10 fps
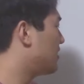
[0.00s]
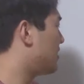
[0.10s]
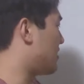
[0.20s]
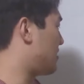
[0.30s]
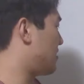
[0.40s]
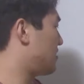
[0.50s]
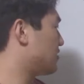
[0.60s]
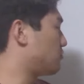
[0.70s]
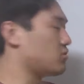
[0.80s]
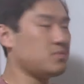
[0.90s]
and then
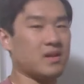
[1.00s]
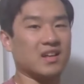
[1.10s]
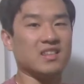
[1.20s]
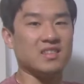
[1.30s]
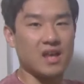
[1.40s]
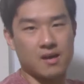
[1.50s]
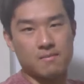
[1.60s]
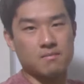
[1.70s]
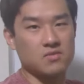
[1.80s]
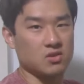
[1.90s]
this just be like a
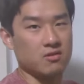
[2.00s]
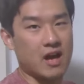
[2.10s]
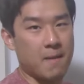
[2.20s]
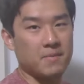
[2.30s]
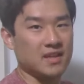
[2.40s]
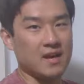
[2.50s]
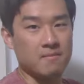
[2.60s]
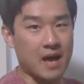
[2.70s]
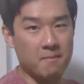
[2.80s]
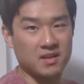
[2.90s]
nem. So
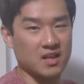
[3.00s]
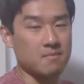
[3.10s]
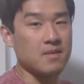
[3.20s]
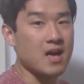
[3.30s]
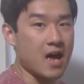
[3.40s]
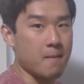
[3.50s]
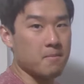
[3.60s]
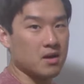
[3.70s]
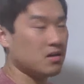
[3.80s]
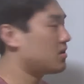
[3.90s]
Eminem, M,
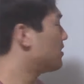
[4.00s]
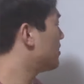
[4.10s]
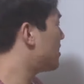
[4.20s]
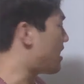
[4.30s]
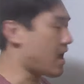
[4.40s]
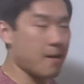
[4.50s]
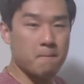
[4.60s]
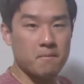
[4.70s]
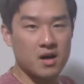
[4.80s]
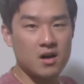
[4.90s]

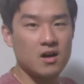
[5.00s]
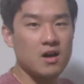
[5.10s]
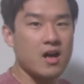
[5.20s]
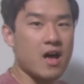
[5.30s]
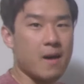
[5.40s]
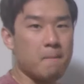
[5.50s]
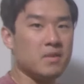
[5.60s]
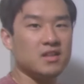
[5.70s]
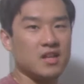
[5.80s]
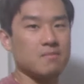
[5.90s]

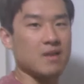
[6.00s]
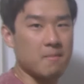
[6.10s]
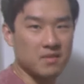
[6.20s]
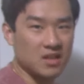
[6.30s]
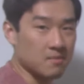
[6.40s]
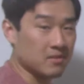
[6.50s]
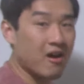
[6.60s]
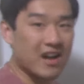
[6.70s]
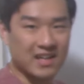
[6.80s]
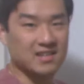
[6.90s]
Eminem. Now
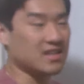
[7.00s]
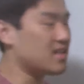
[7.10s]
I can say